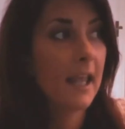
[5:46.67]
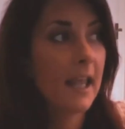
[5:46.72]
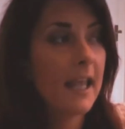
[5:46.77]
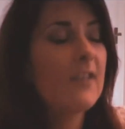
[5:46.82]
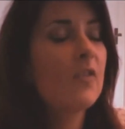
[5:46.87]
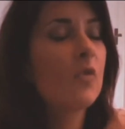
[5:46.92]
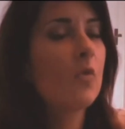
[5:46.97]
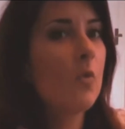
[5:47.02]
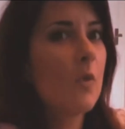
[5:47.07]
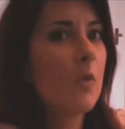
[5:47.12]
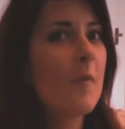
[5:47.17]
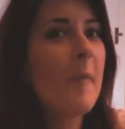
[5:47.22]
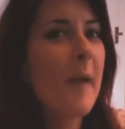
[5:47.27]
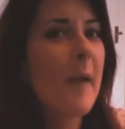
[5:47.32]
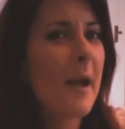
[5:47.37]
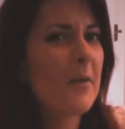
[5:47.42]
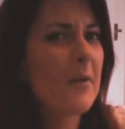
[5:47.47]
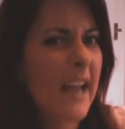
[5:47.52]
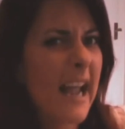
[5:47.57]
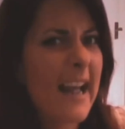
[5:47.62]
It's all
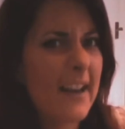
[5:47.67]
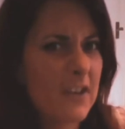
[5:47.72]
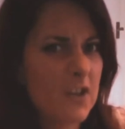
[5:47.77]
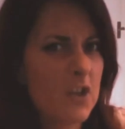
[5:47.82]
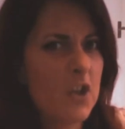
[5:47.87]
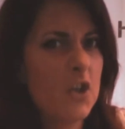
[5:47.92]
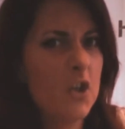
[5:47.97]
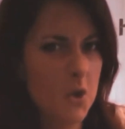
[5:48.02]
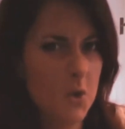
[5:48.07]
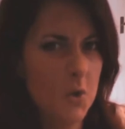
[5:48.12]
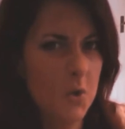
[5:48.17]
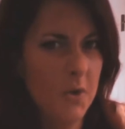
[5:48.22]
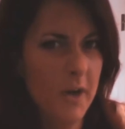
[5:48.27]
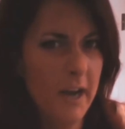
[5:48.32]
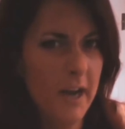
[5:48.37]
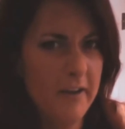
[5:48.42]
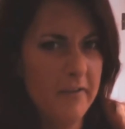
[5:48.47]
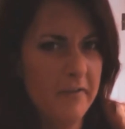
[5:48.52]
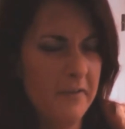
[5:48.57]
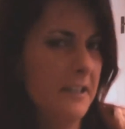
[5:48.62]
about attitude,
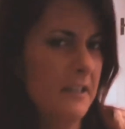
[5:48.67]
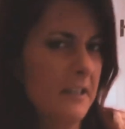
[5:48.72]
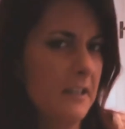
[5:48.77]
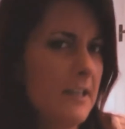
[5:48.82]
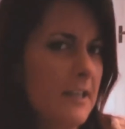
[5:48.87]
I feel.